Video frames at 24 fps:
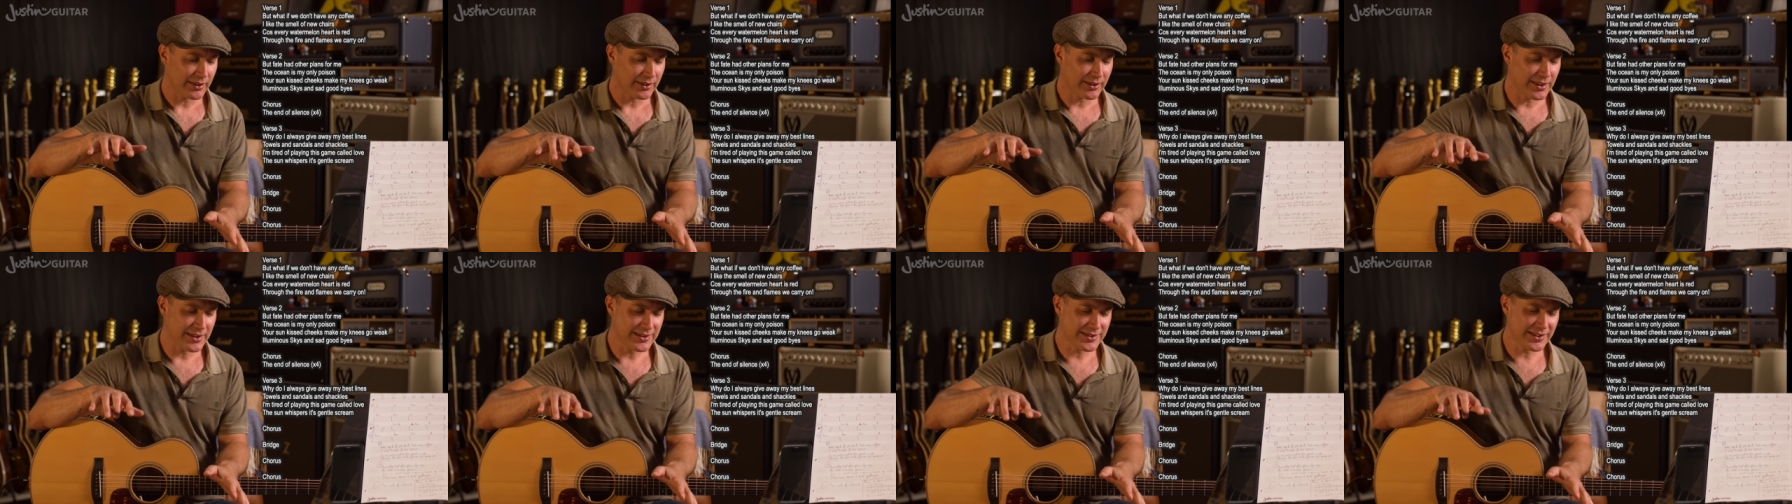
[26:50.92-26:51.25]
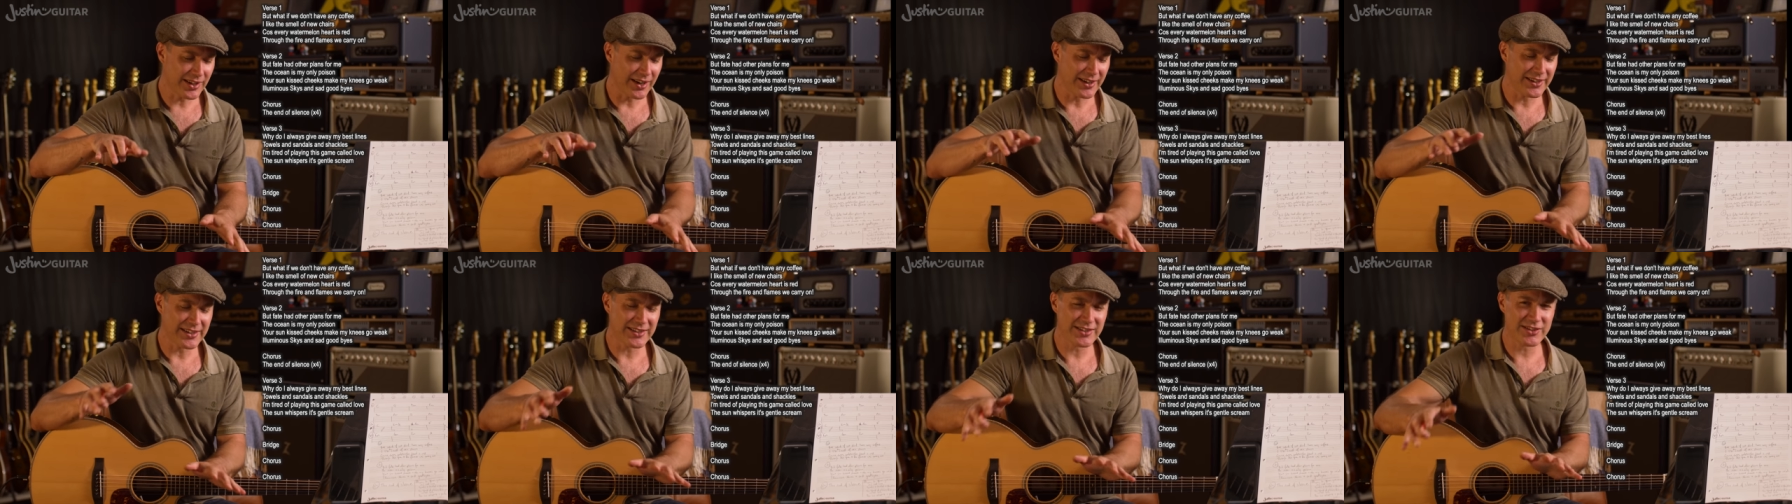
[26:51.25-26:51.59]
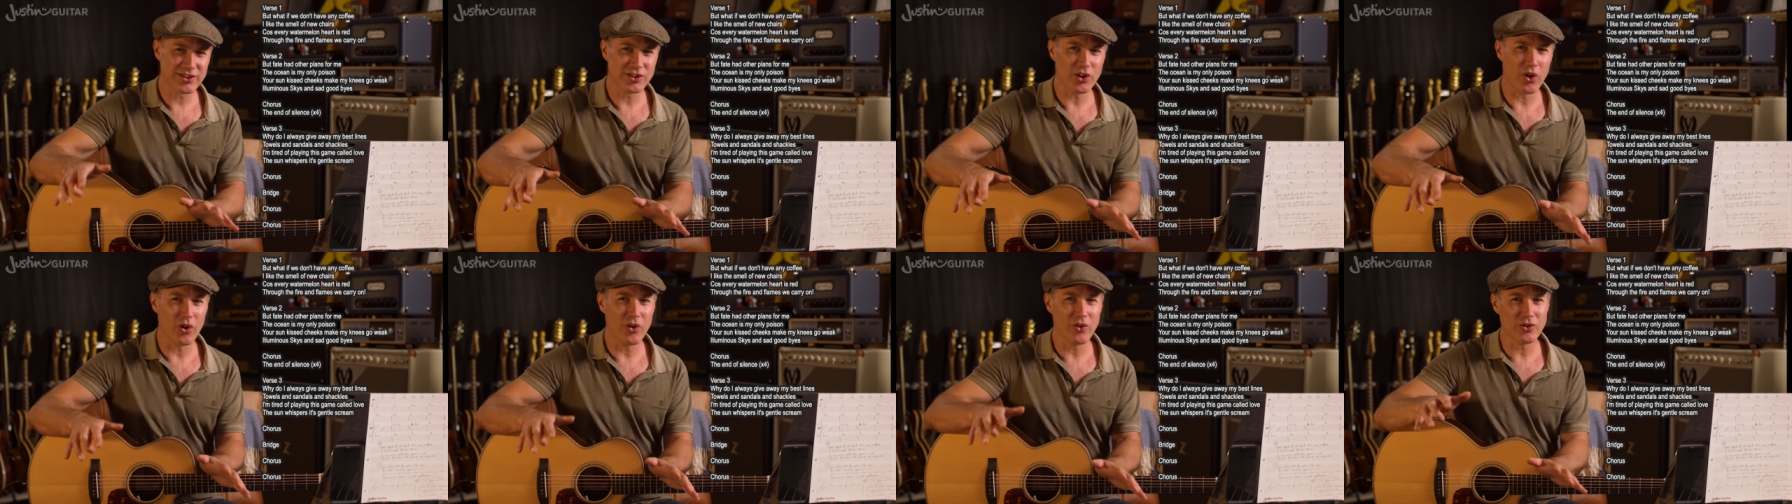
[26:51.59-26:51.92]
this kind of
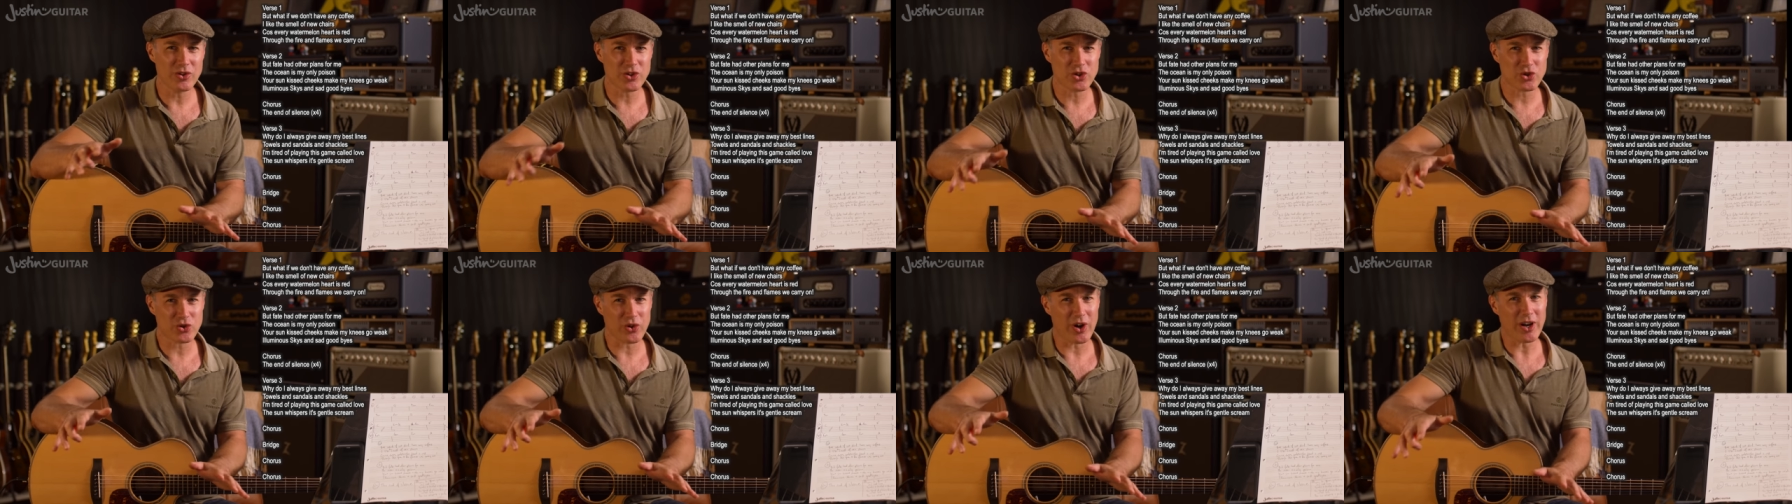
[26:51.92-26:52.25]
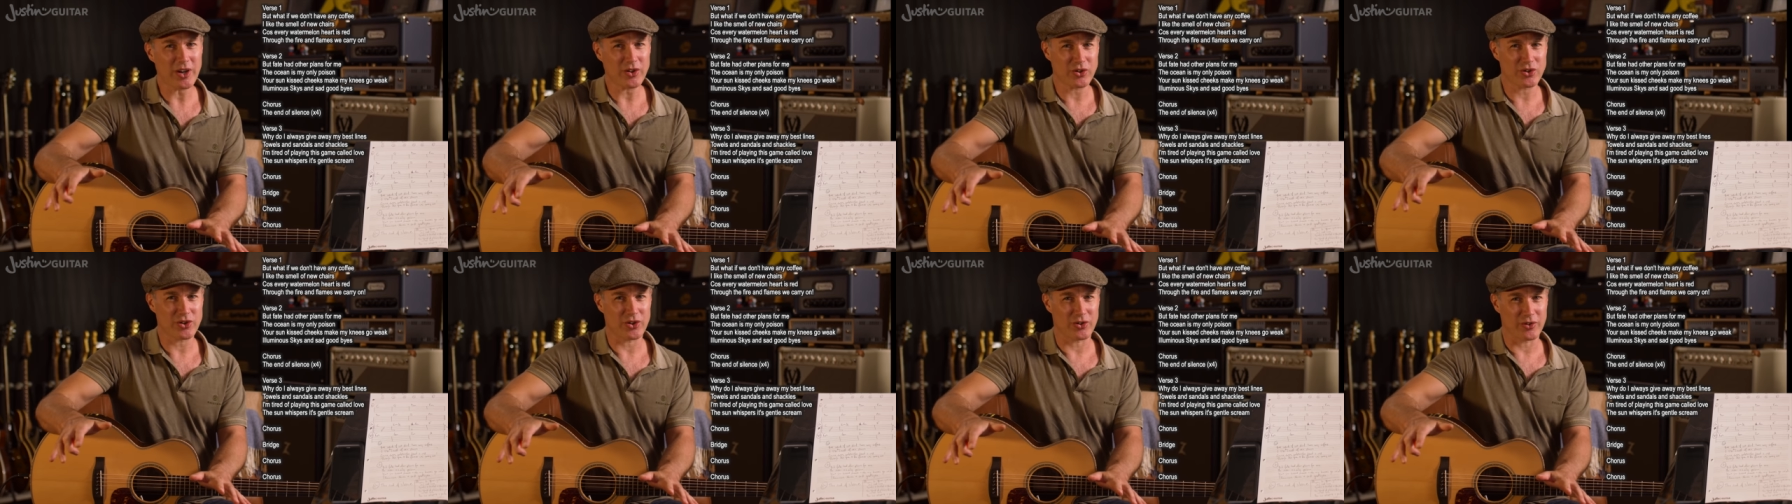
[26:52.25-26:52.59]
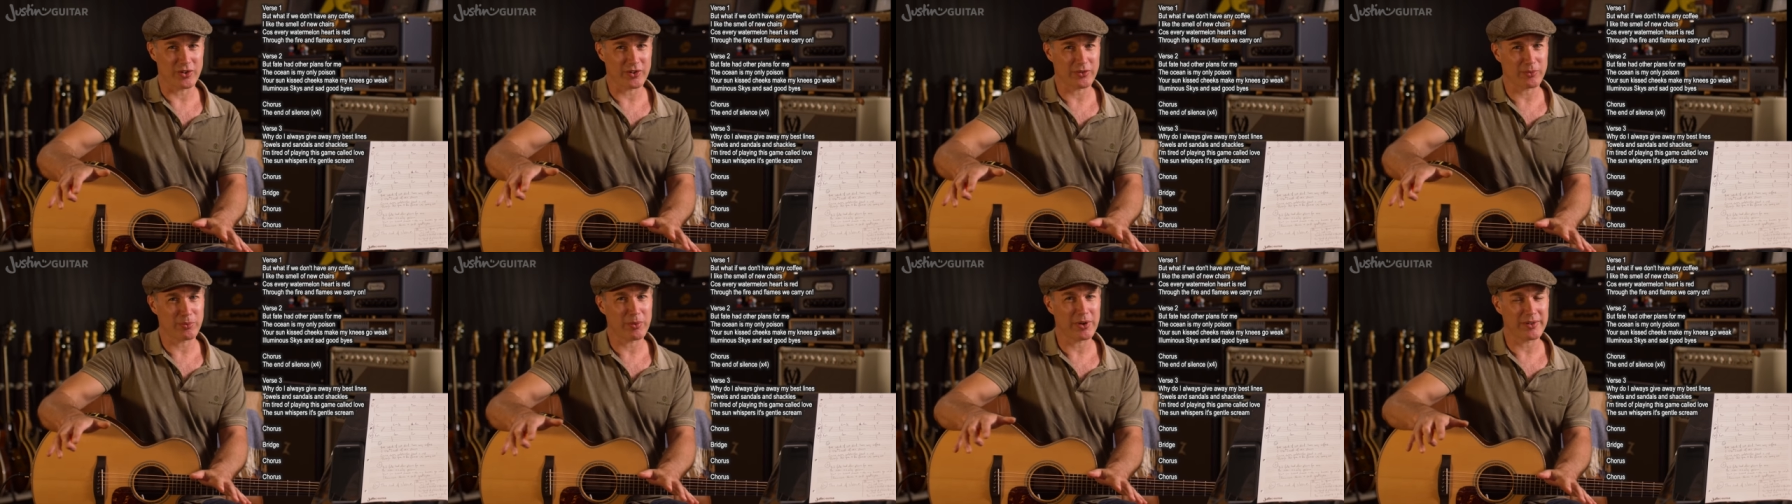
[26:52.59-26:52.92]
song structure
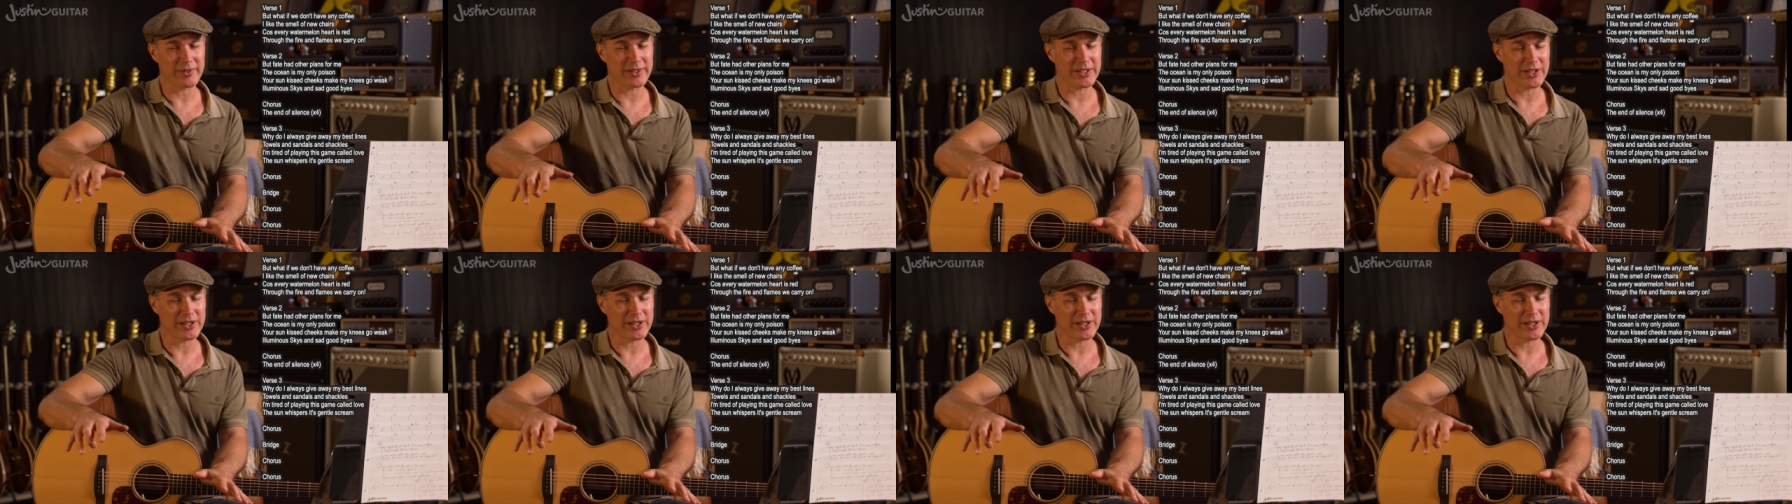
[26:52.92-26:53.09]
as well